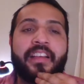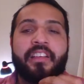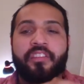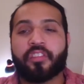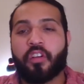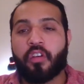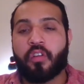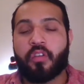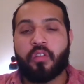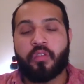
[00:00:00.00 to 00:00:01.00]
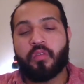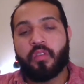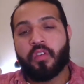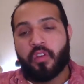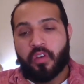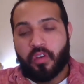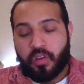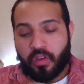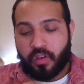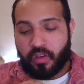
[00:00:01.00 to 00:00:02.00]
So
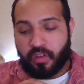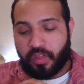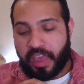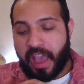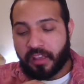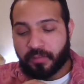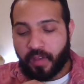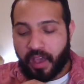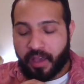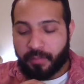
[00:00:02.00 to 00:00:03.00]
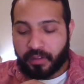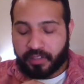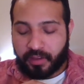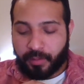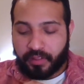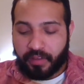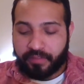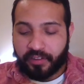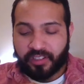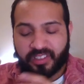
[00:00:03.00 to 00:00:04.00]
the ASVAB, I'll talk about that
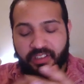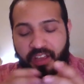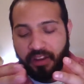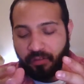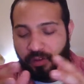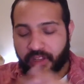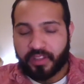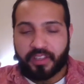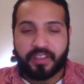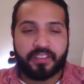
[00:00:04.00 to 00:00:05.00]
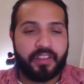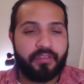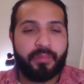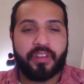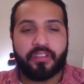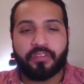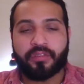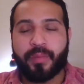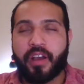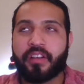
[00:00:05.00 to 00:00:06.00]
first, kind of quickly, because everybody knows
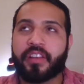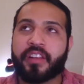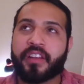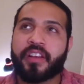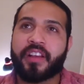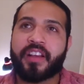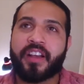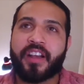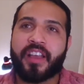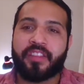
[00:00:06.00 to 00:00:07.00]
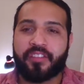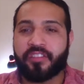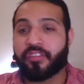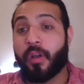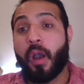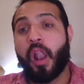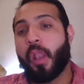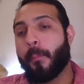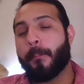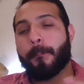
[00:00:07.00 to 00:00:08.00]
about it, and there's
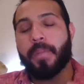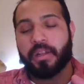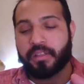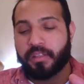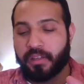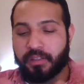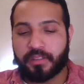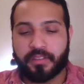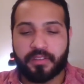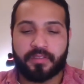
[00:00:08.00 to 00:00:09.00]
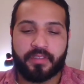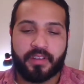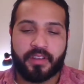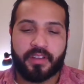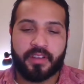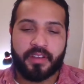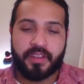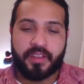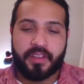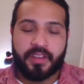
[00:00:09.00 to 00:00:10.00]
but tons
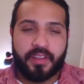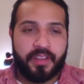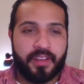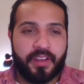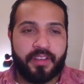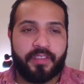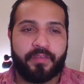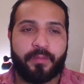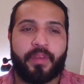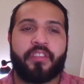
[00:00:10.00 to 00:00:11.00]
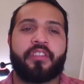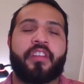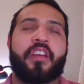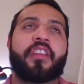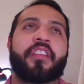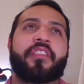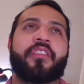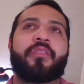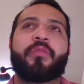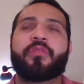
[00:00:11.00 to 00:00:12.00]
of information on it.
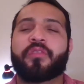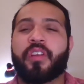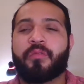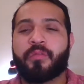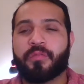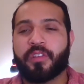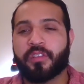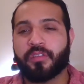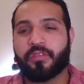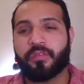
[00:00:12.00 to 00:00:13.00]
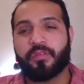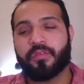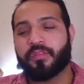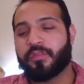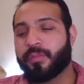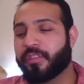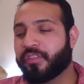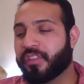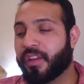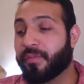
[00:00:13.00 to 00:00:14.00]
So I won't really go too much
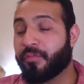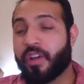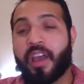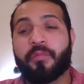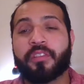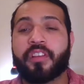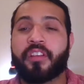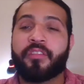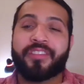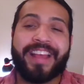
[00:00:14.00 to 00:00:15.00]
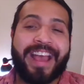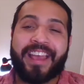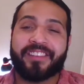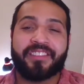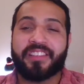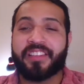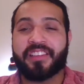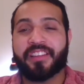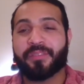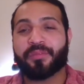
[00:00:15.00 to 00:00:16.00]
in depth. What I will tell you is I actually didn't
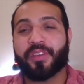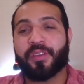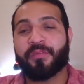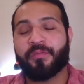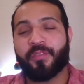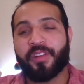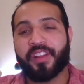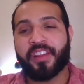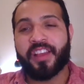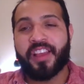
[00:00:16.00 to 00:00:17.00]
end up studying for it.